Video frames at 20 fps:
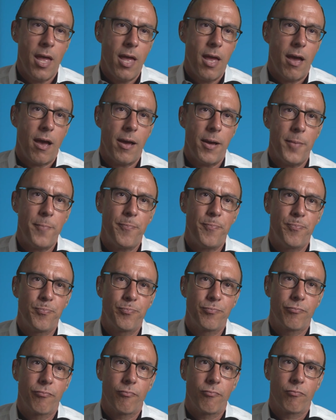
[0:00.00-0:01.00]
That
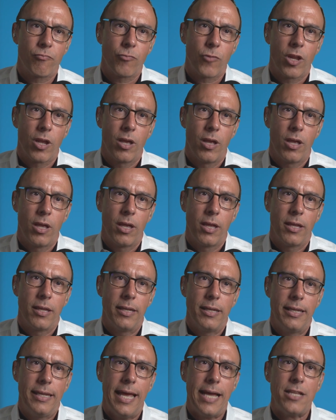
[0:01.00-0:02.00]

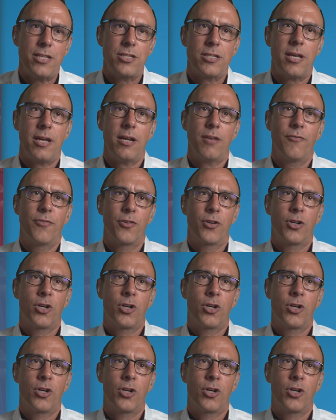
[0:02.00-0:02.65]
kind of